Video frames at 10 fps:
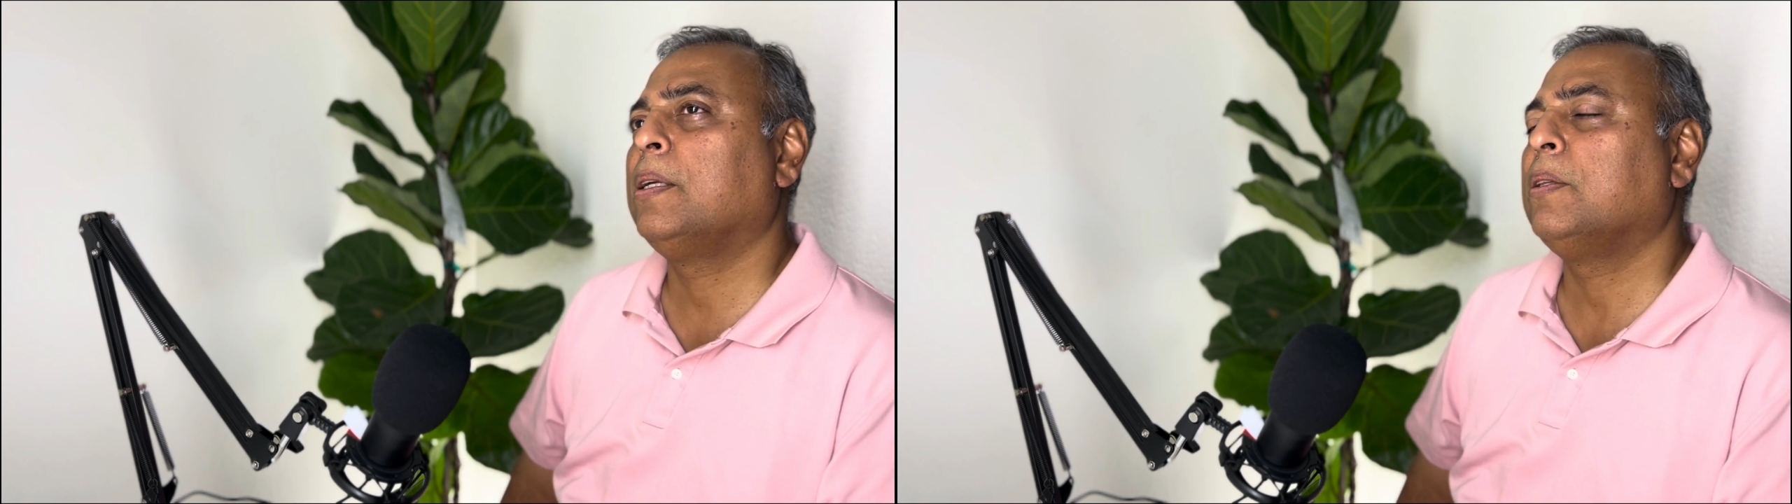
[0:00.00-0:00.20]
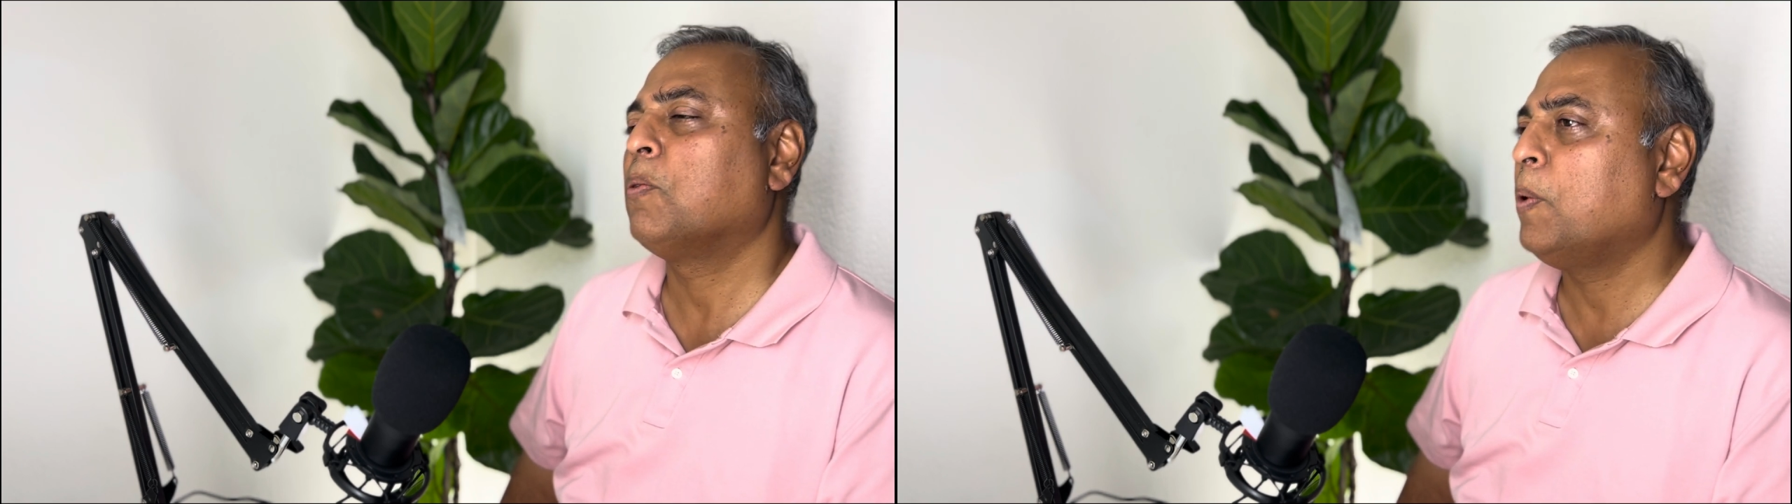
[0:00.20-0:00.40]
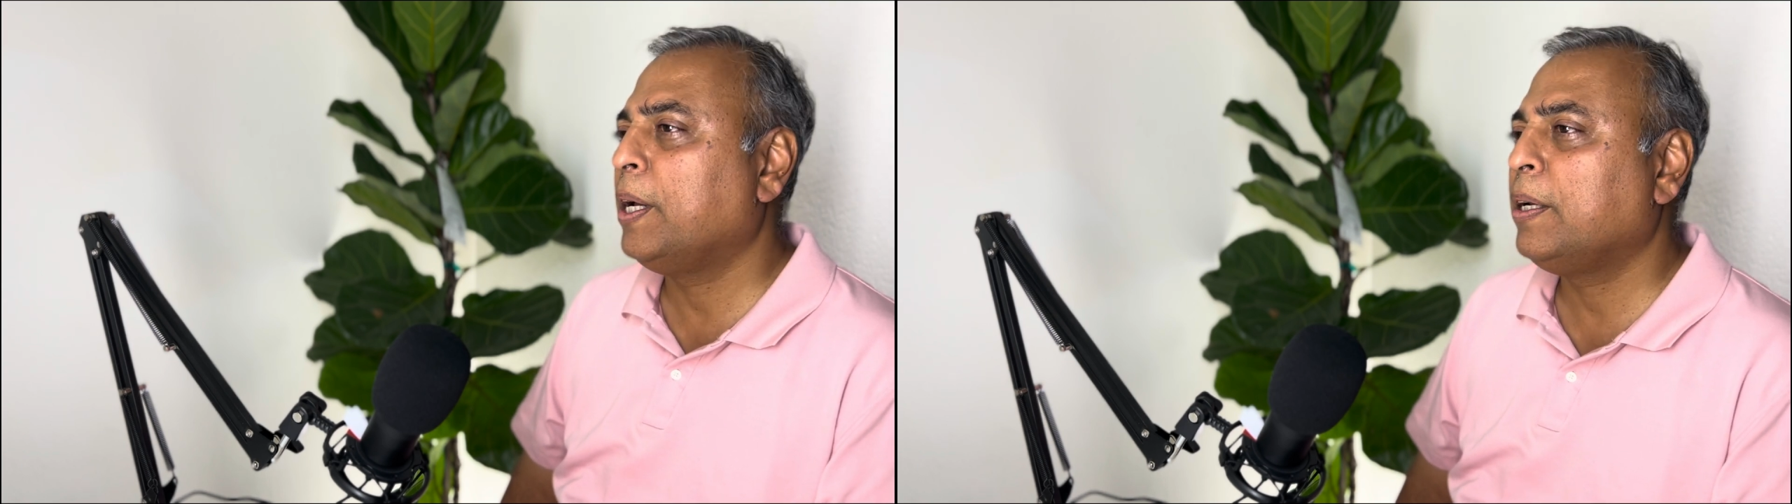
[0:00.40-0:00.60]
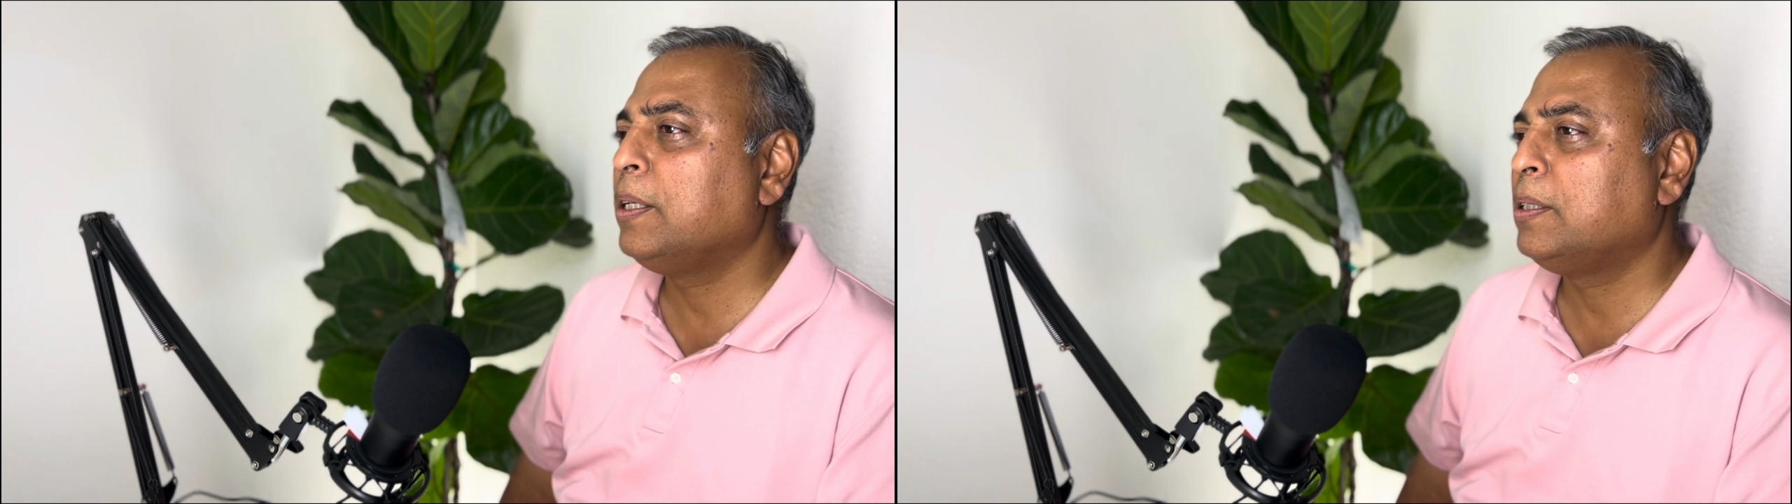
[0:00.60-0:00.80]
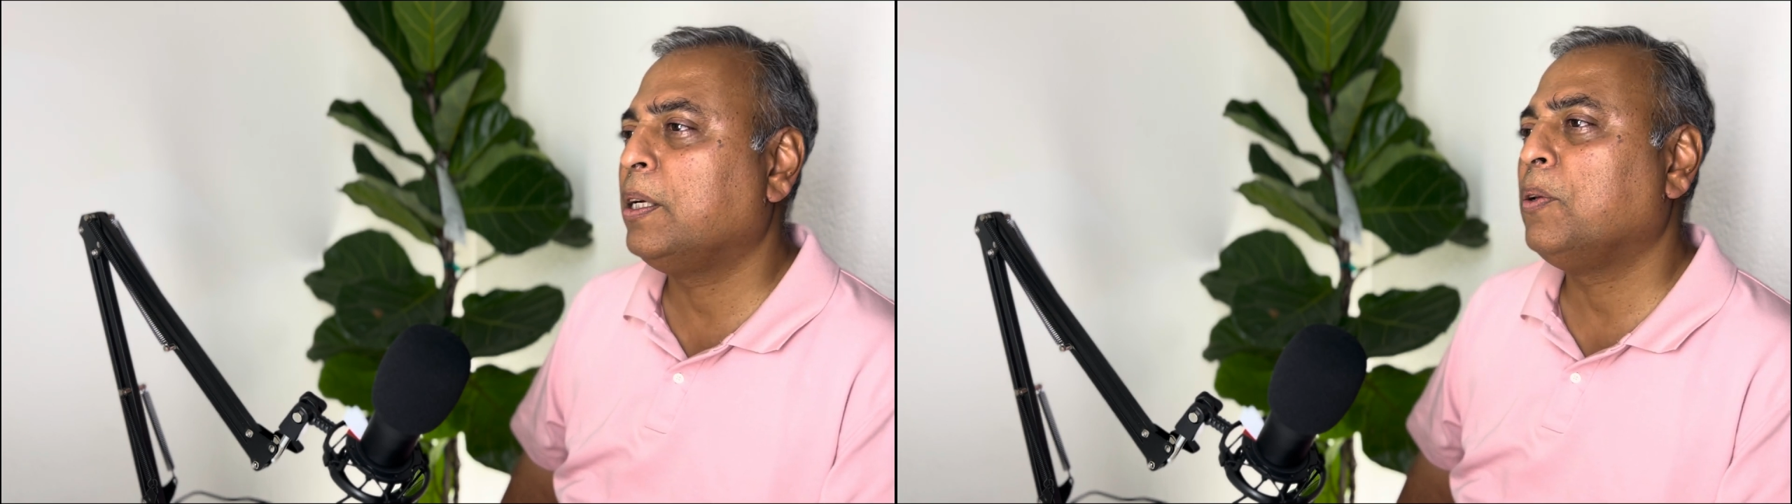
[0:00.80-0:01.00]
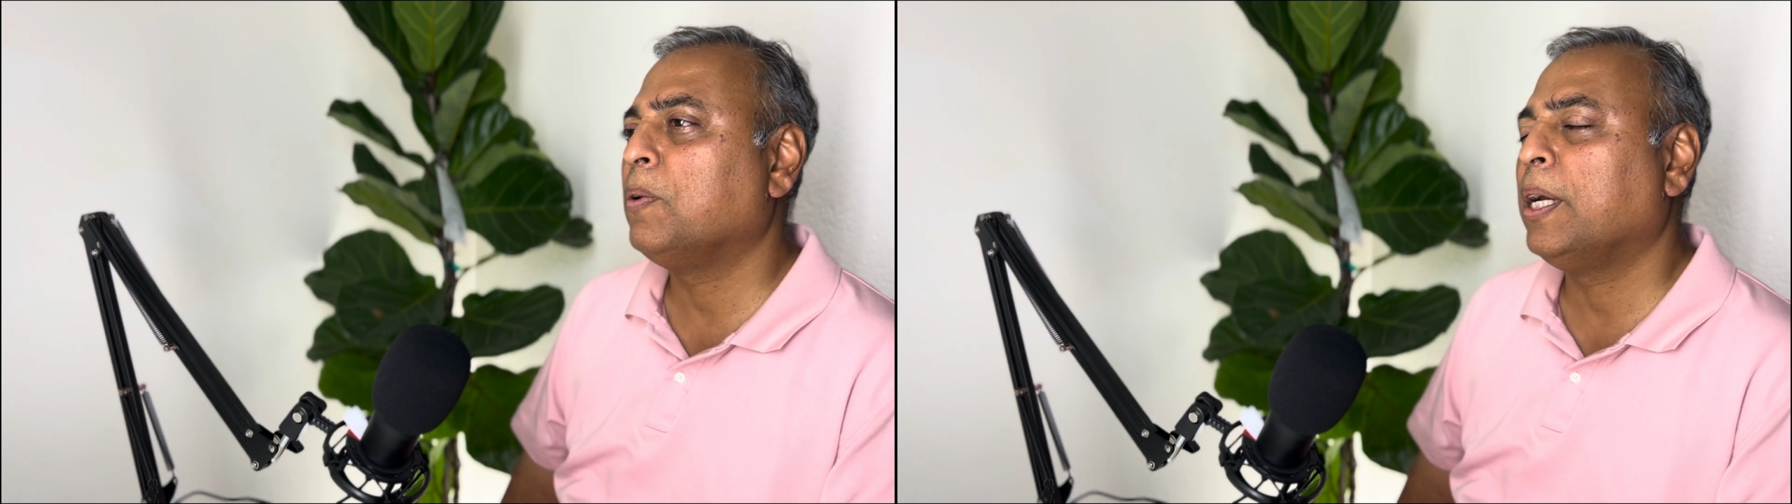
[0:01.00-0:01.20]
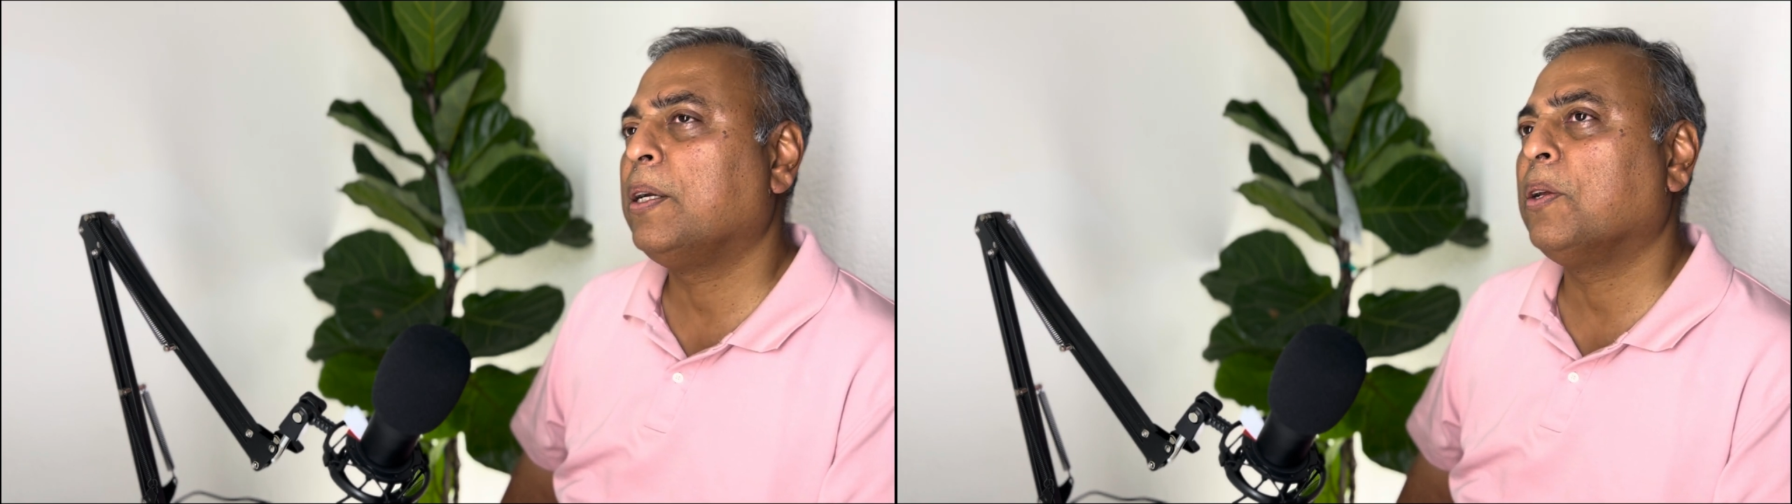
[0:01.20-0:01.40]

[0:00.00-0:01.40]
and the queries that you get,